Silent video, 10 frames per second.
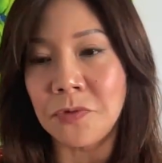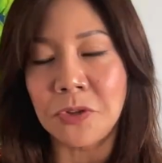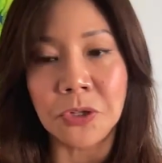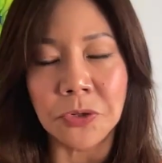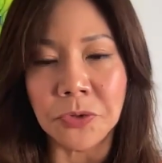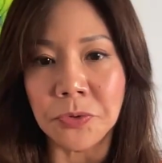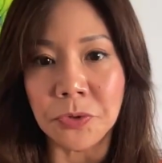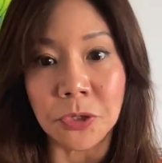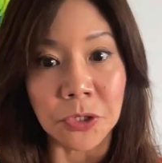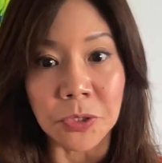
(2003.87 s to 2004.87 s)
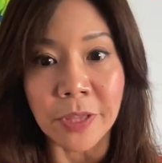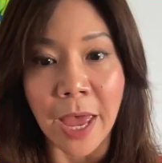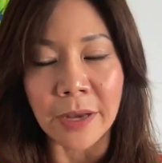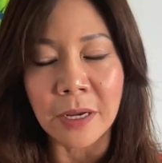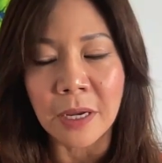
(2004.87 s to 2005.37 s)
to to do
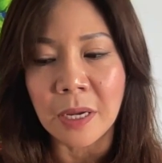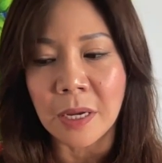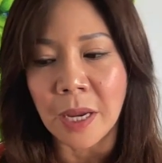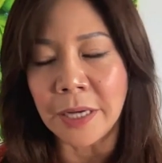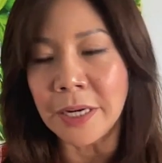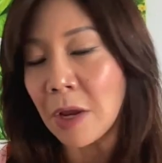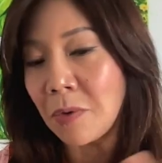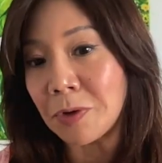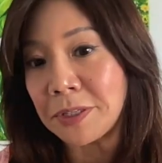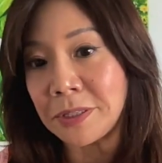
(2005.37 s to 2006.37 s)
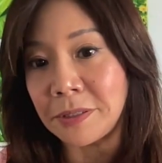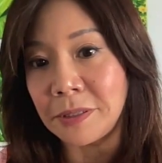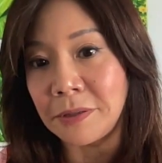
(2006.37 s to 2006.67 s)
that. And again, what's